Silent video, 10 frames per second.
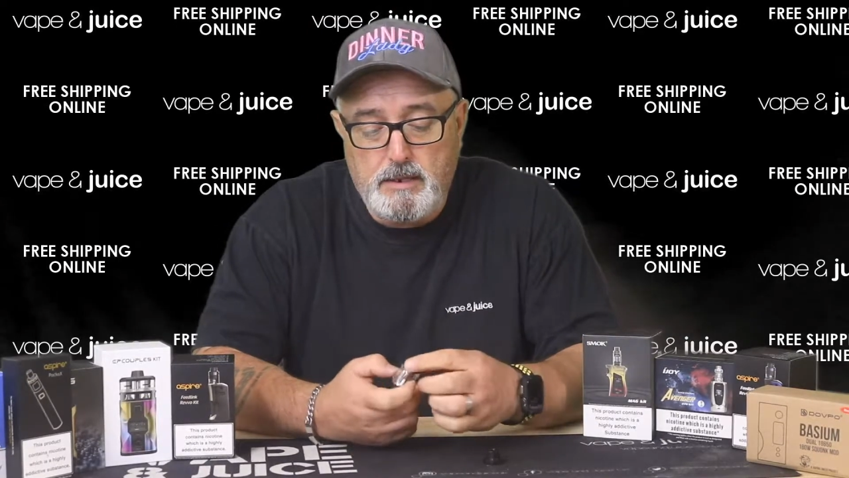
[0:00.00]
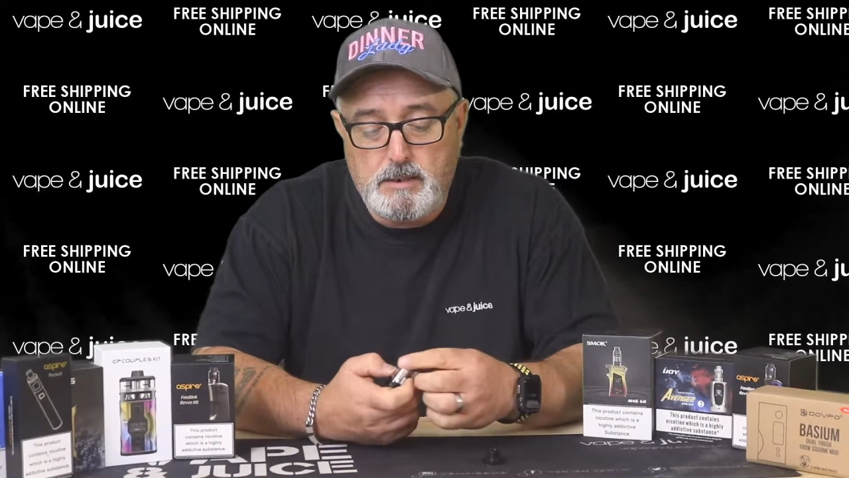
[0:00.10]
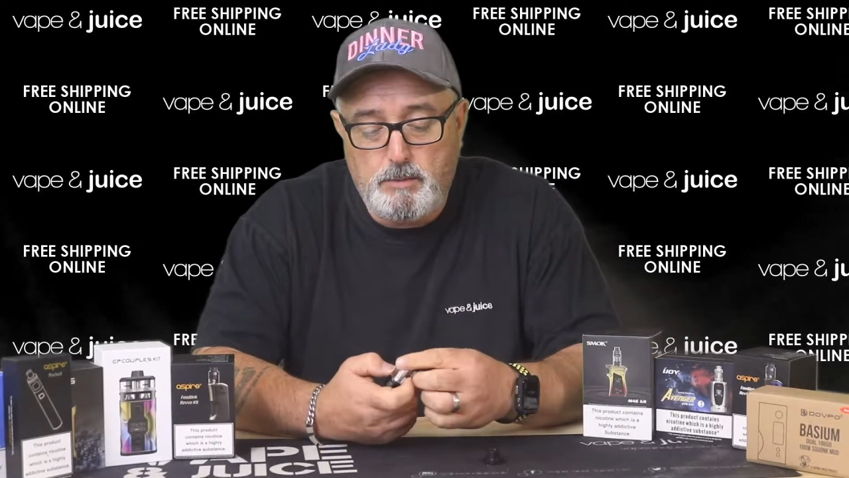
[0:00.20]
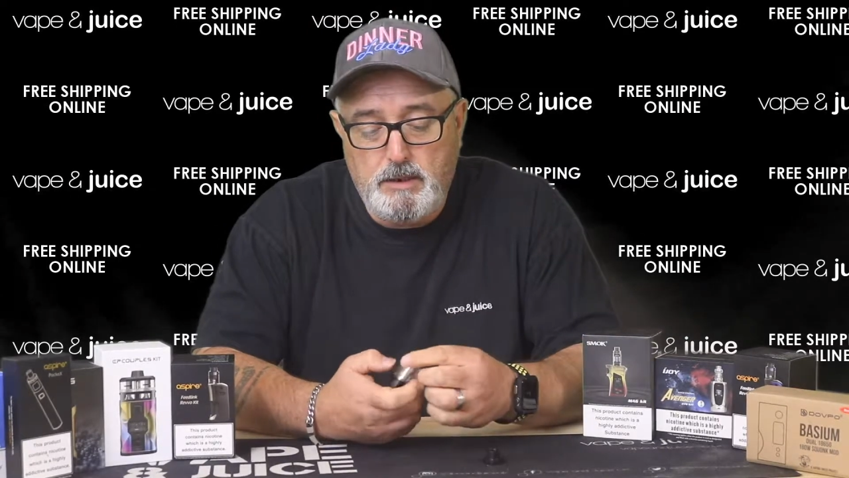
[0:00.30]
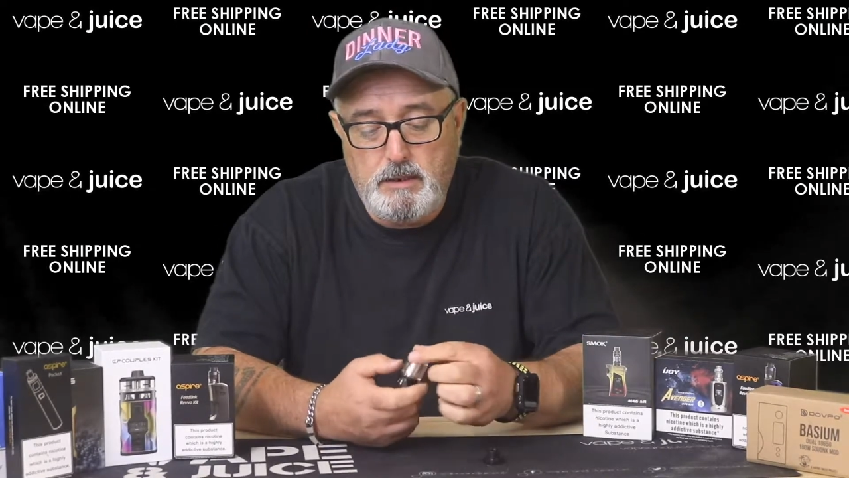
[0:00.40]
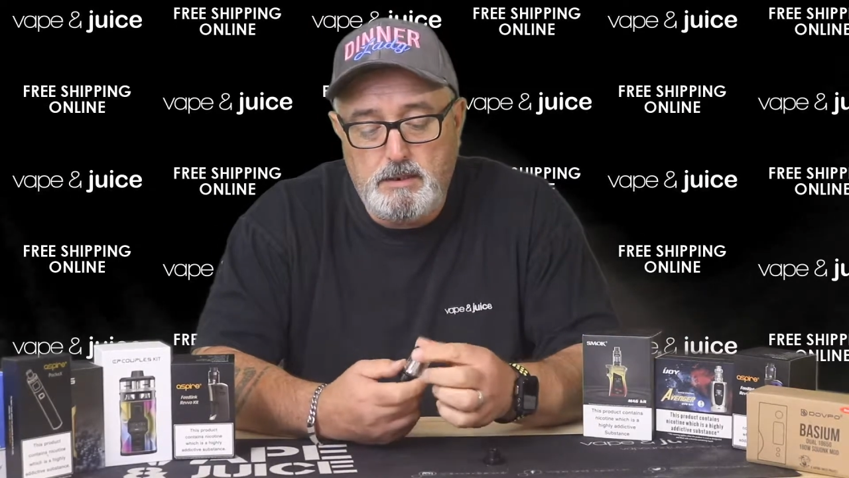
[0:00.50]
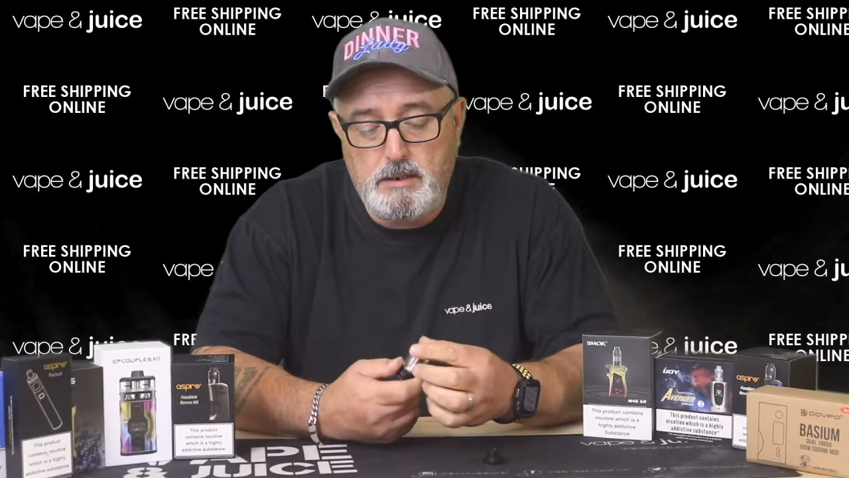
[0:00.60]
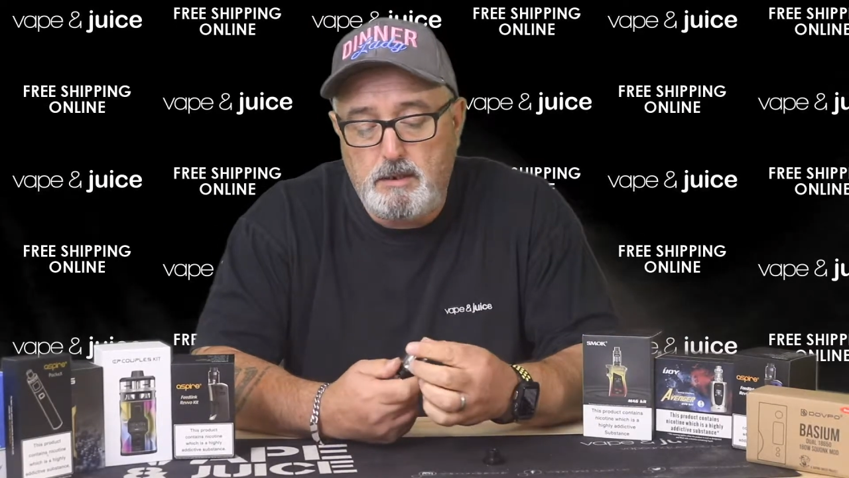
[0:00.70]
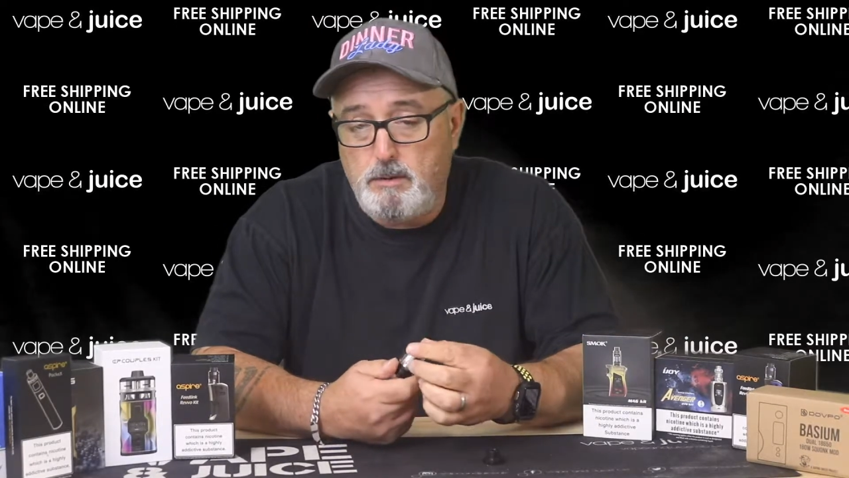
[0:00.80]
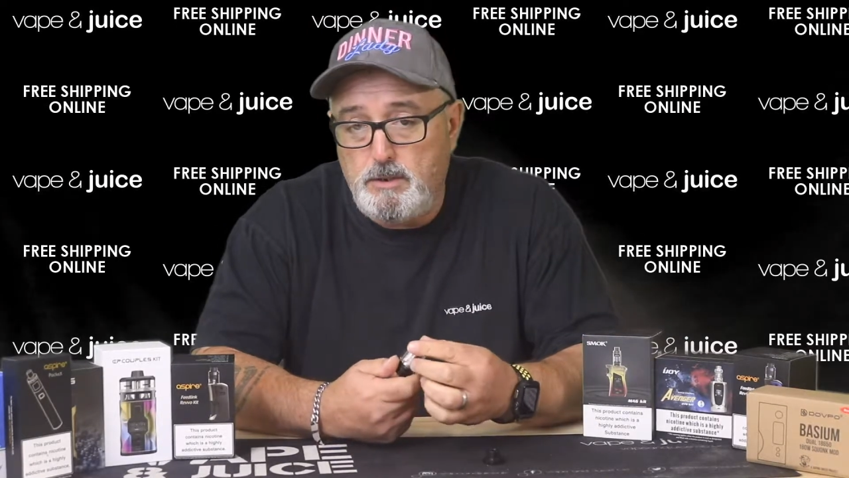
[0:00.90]
So what you need to
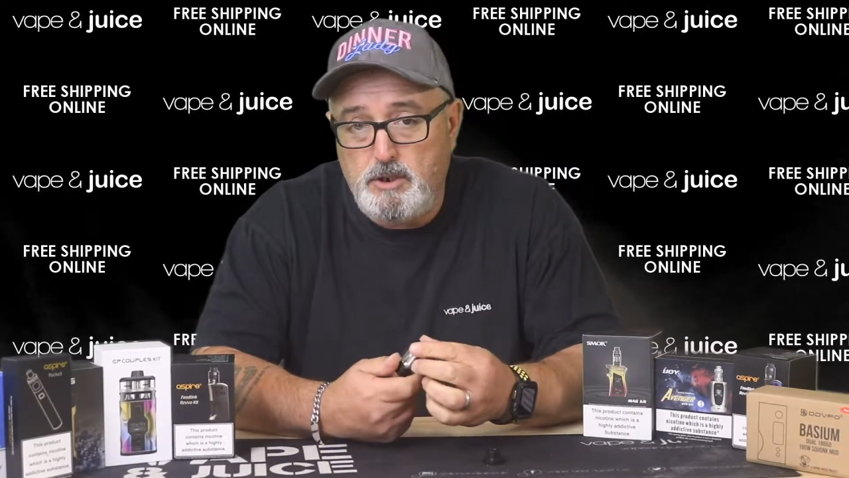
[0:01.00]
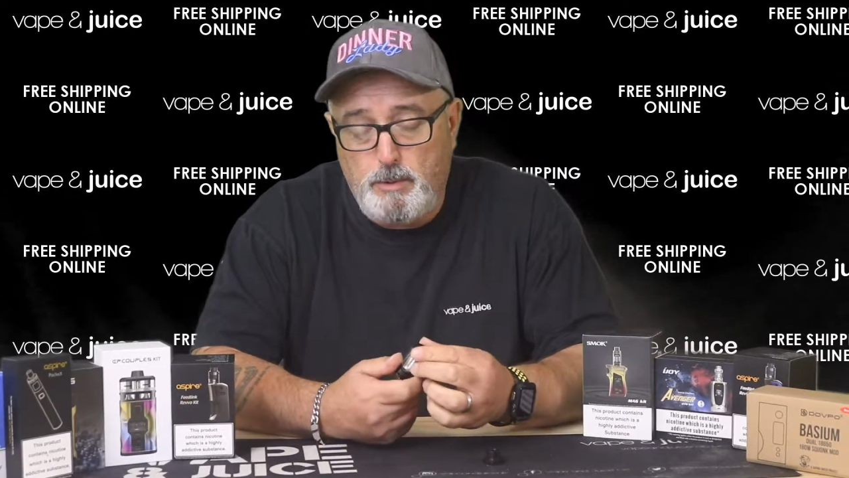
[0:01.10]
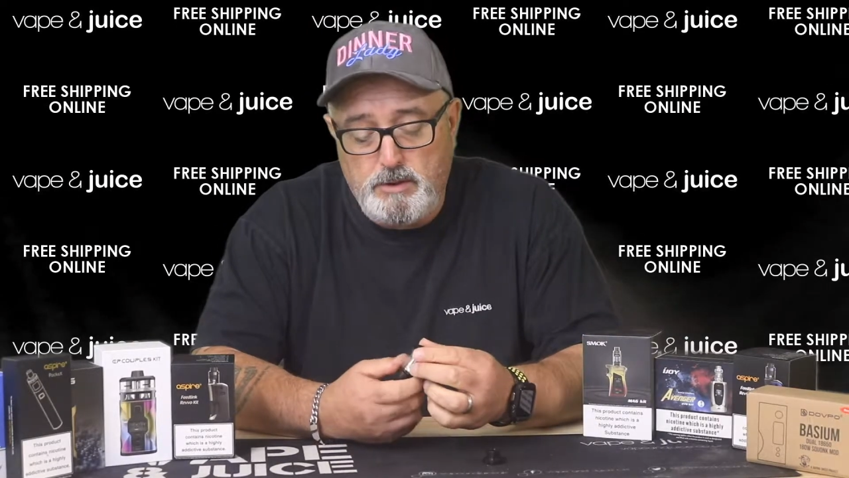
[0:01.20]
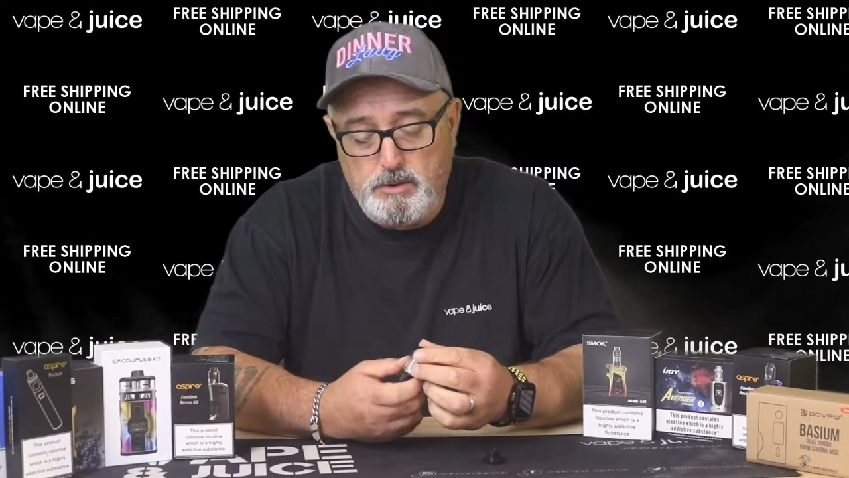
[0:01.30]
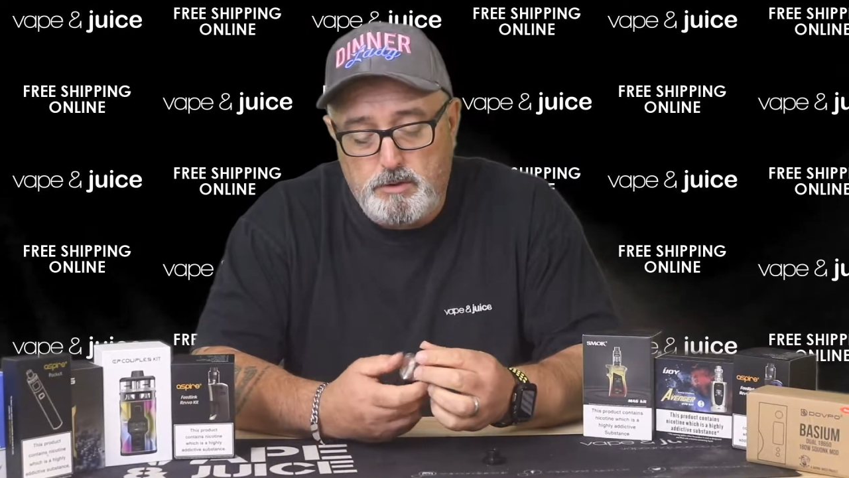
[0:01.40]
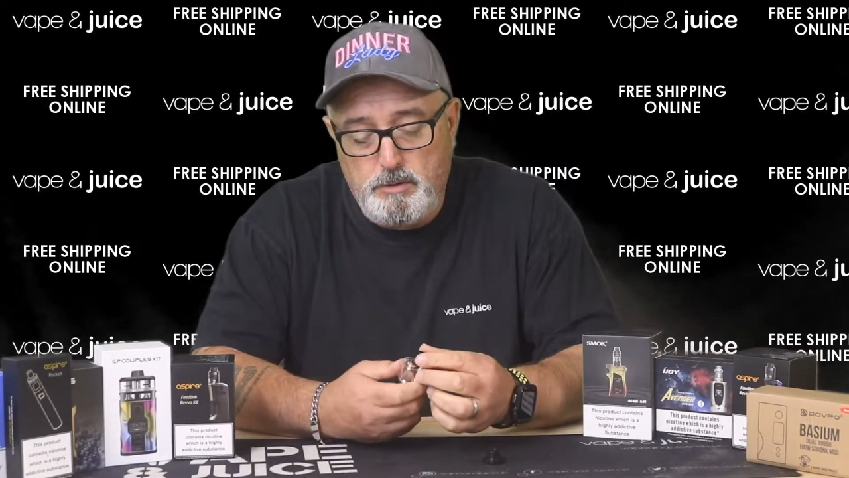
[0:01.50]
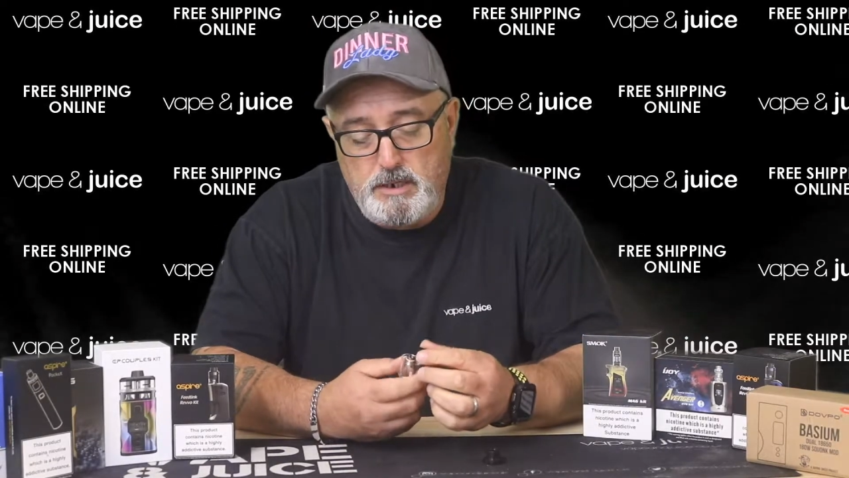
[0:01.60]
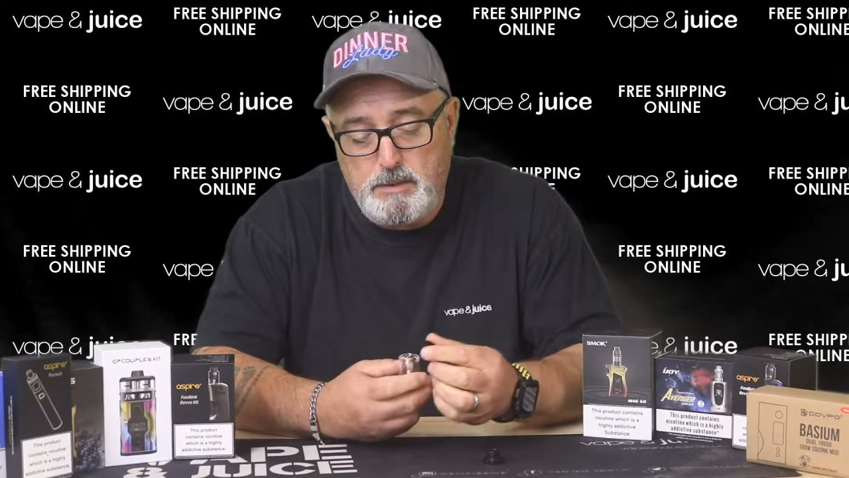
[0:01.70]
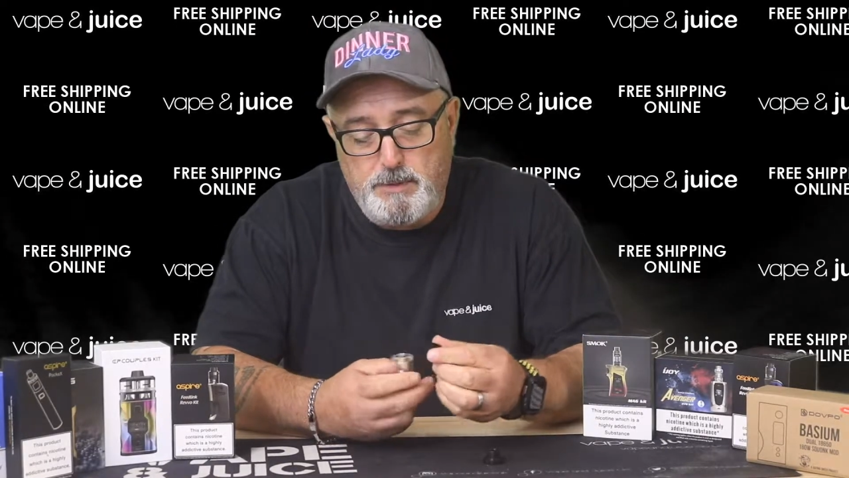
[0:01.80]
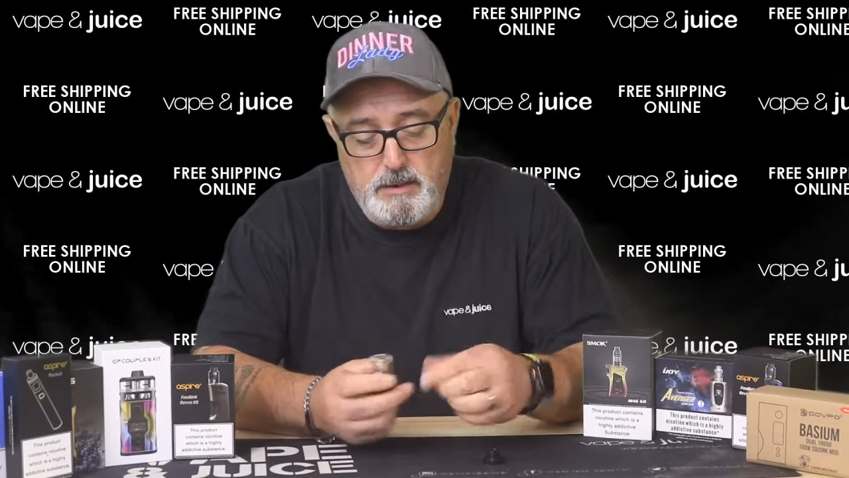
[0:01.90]
do is you unscrew
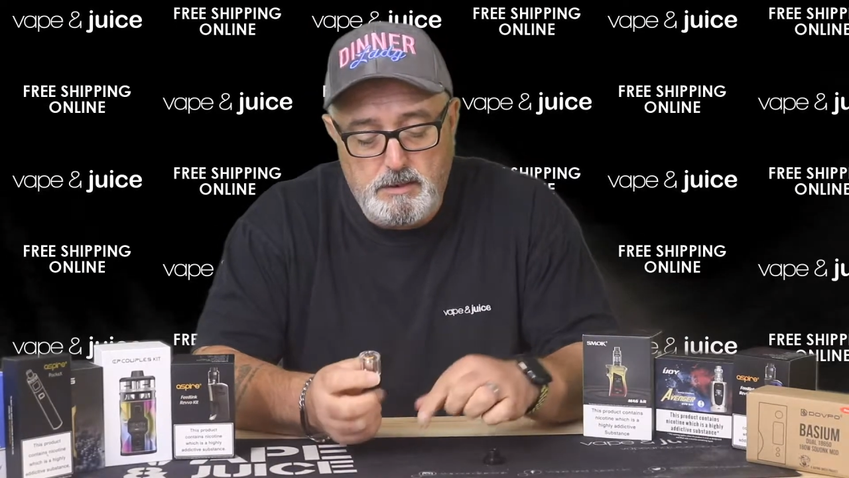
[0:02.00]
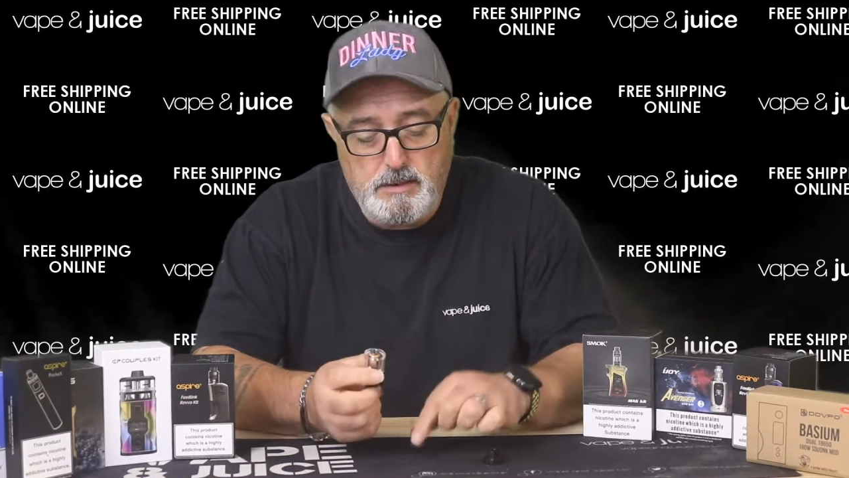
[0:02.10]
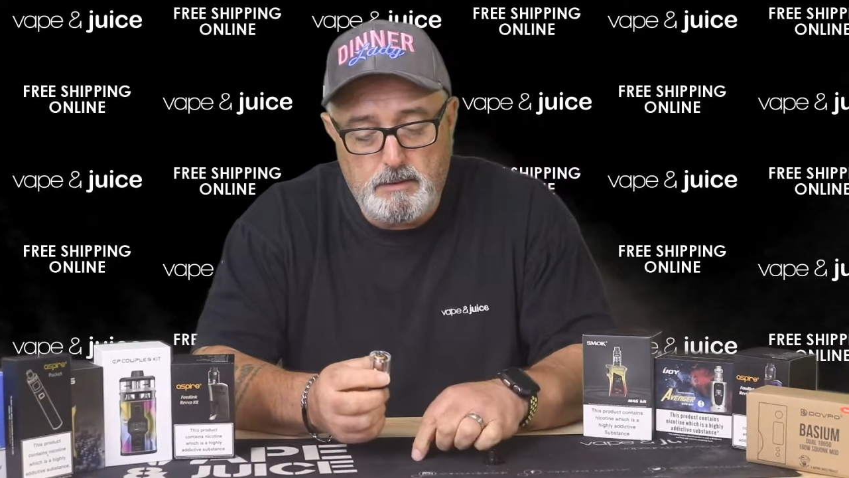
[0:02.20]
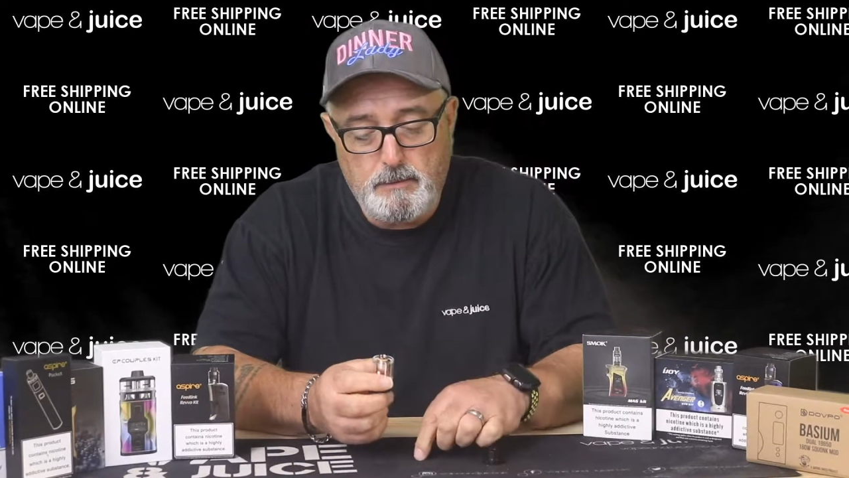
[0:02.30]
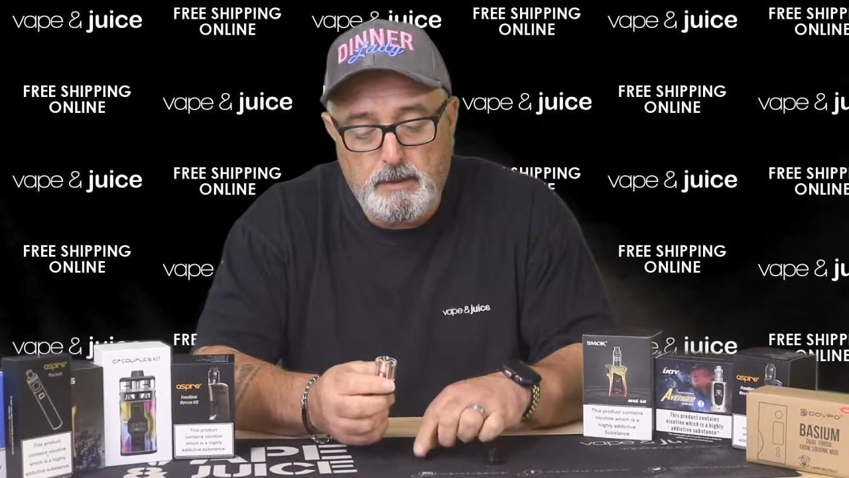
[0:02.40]
this piece.